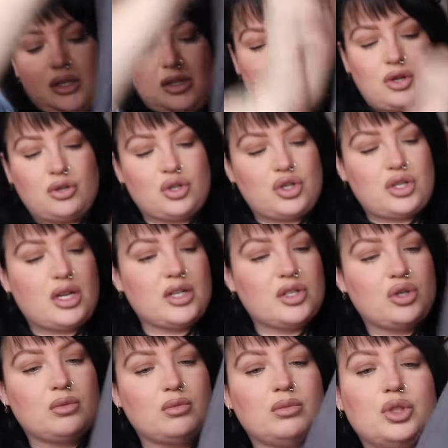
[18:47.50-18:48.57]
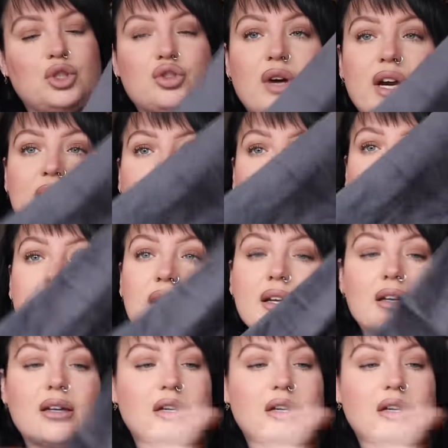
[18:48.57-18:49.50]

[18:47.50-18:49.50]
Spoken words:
So just like some straight leg